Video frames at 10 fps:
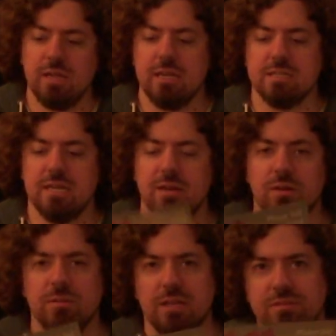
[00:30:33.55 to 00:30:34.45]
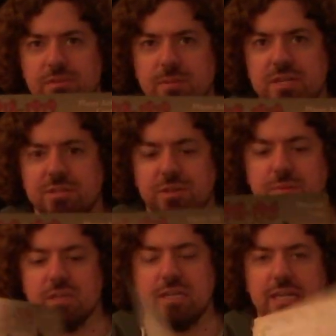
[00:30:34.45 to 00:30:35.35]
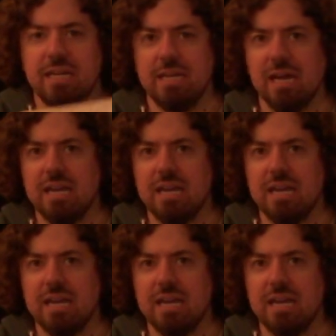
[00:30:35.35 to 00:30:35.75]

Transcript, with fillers: They contain all the information you really need.